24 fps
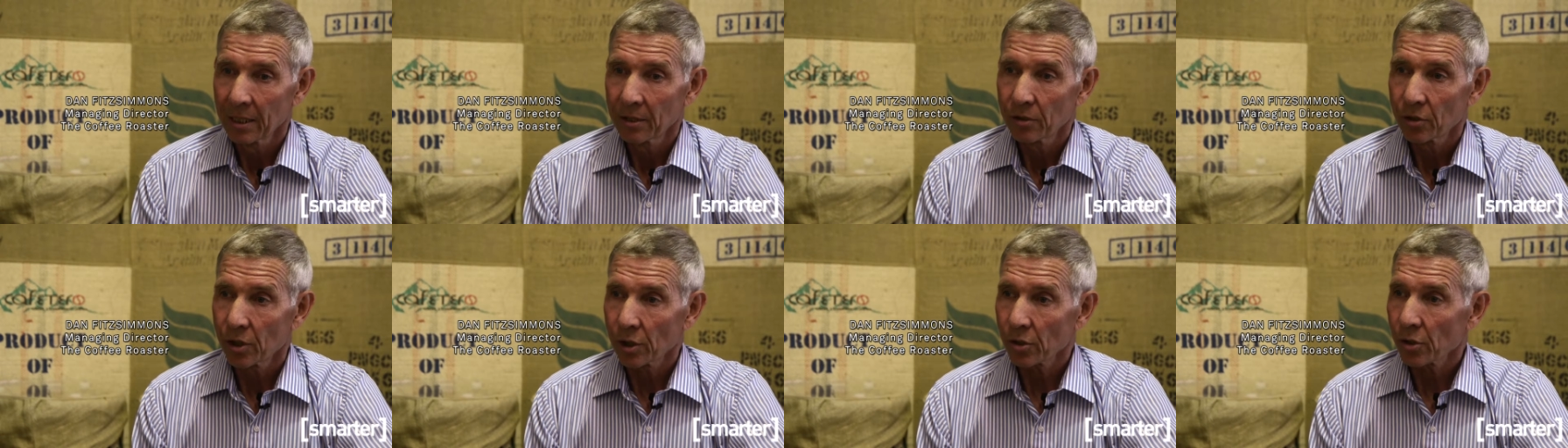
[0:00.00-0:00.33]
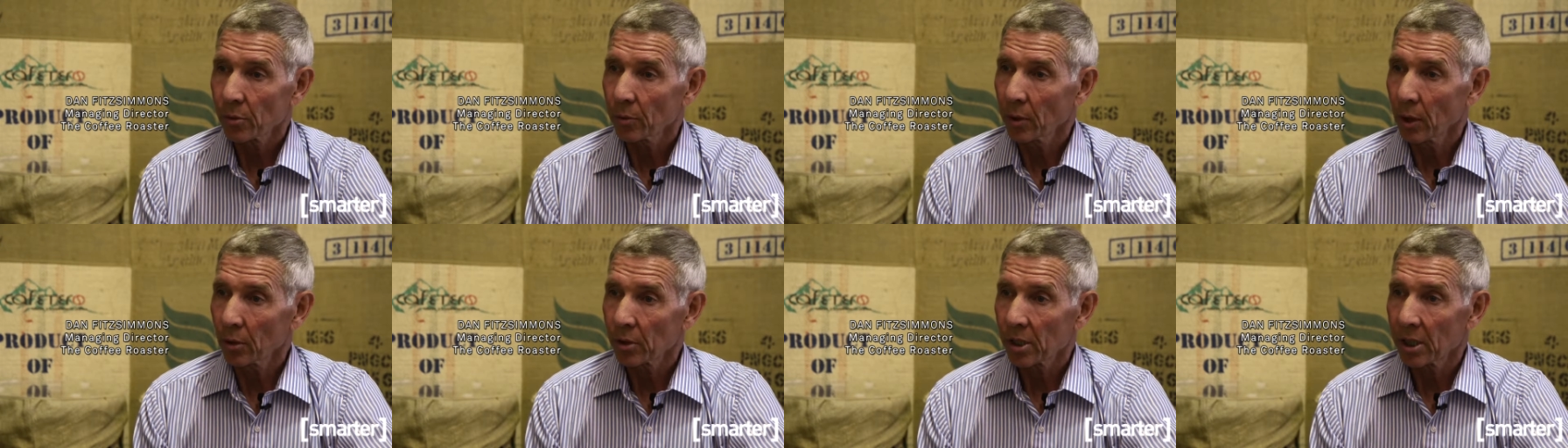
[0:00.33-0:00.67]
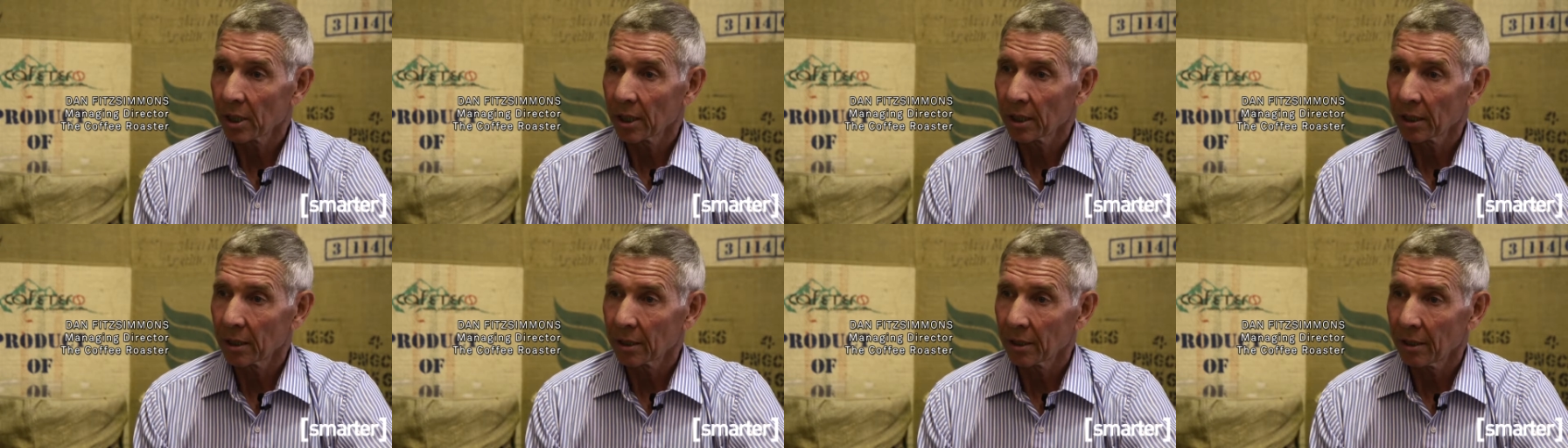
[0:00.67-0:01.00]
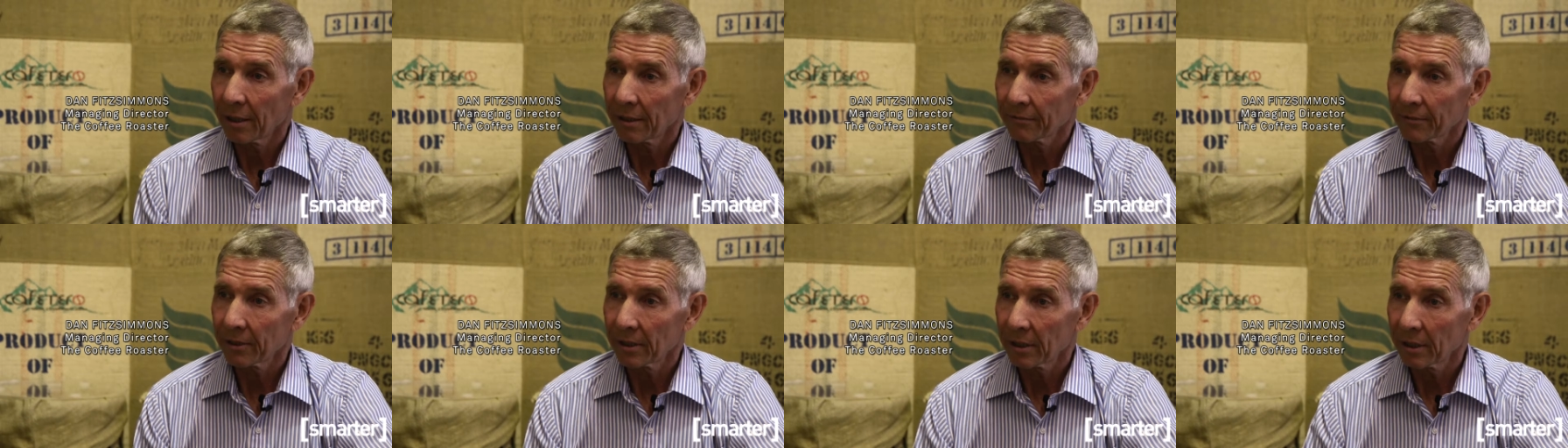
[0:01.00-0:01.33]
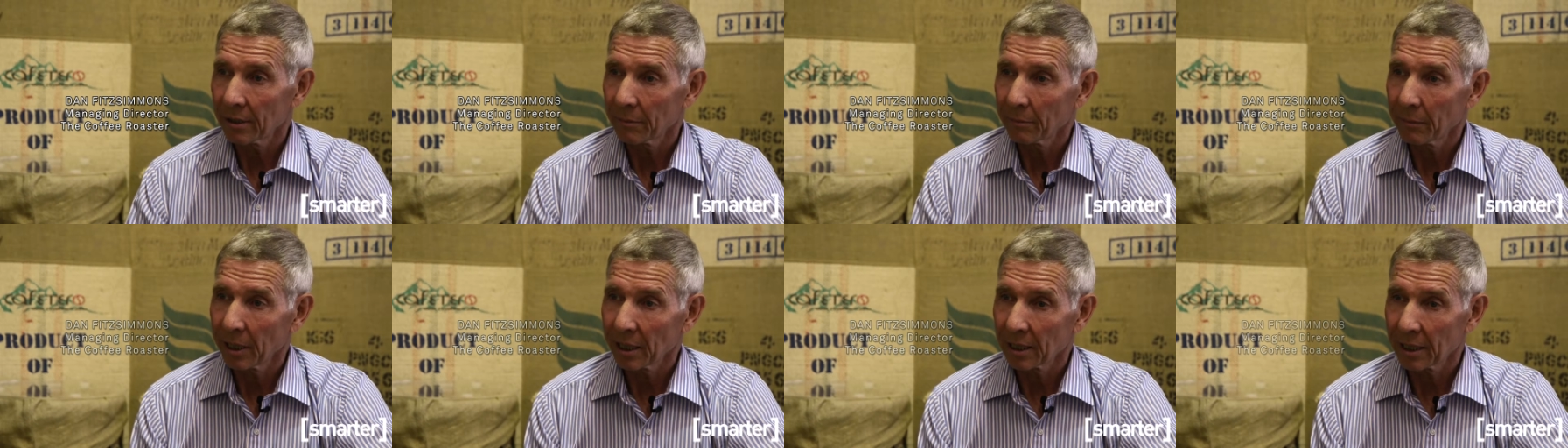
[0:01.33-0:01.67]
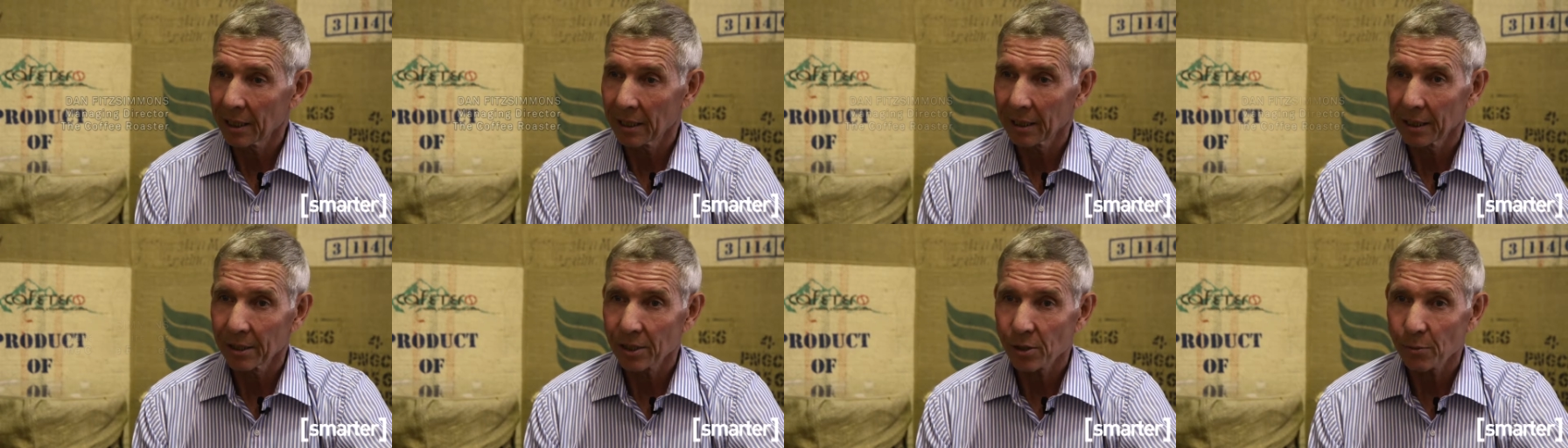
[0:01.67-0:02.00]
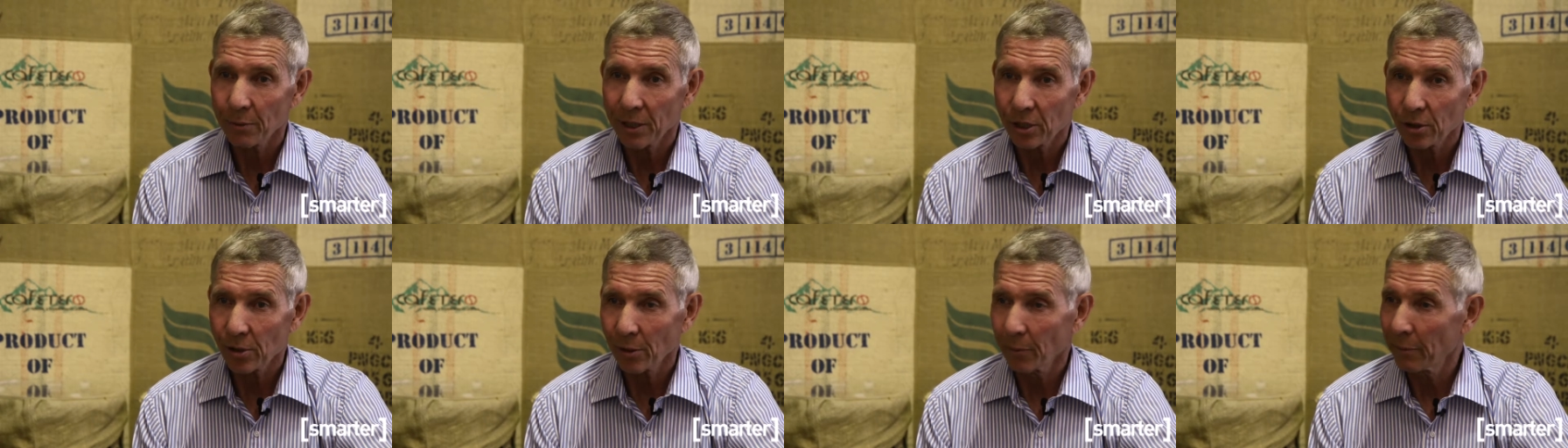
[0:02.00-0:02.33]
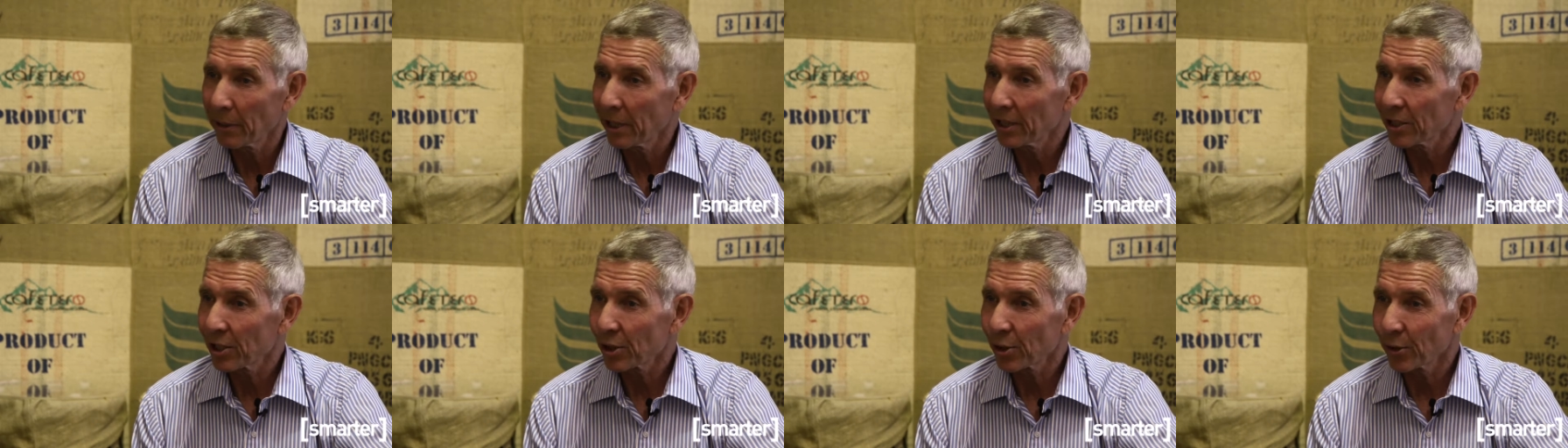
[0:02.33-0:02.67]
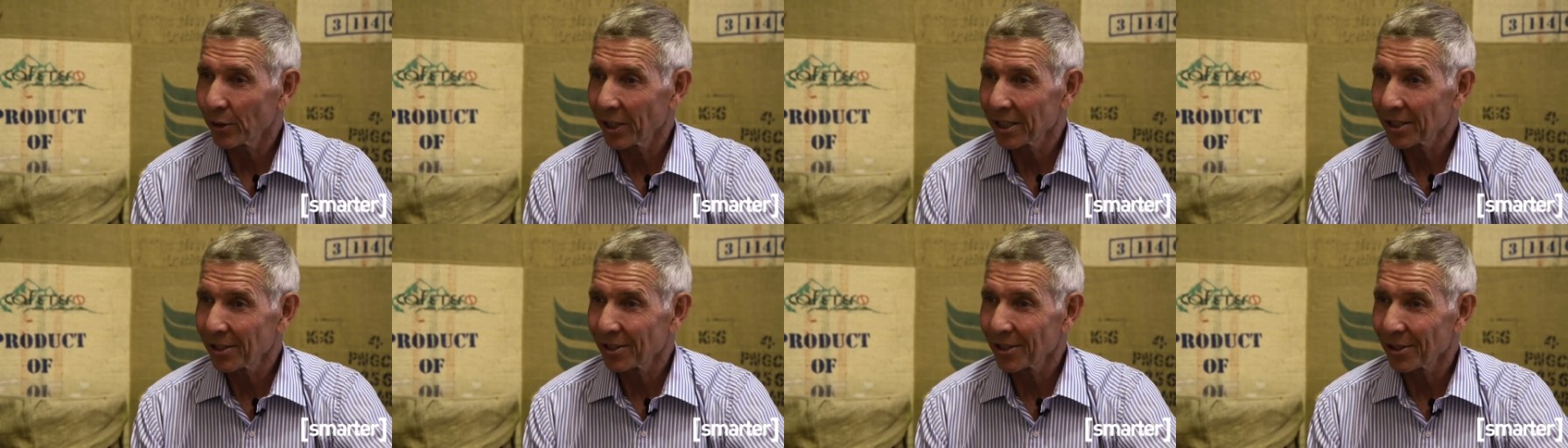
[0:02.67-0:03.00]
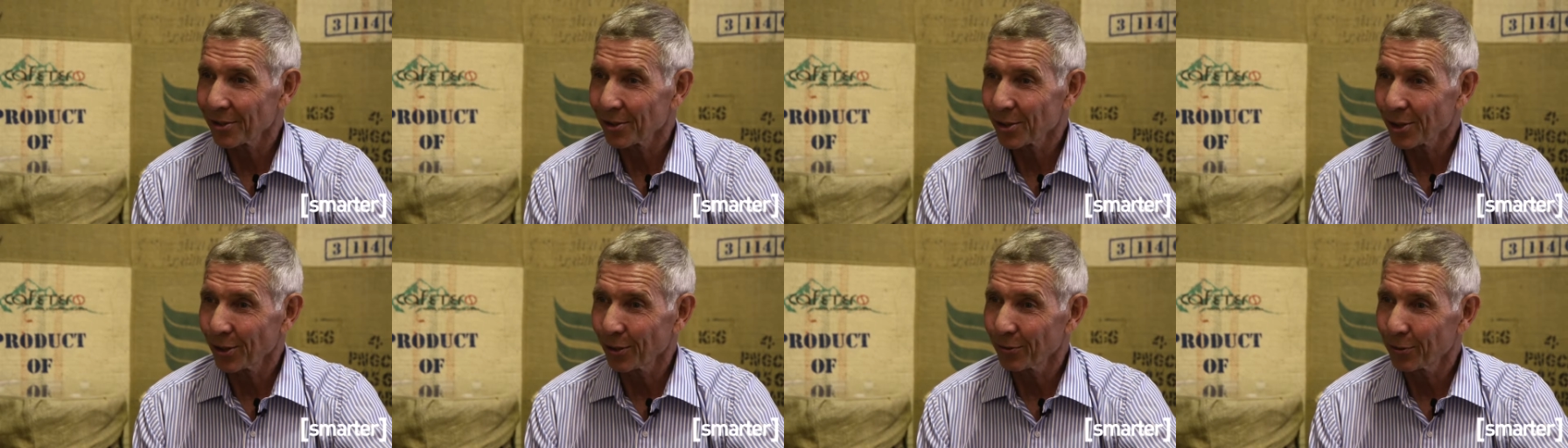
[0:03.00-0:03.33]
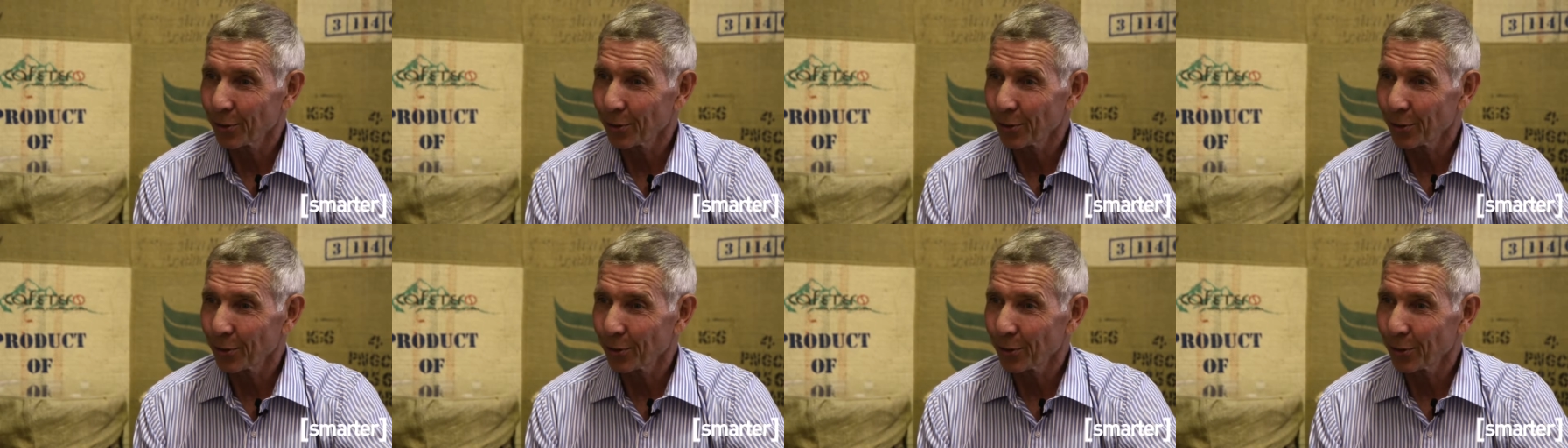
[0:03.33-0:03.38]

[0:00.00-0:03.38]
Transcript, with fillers: just roasting coffee and making espresso-based drinks and so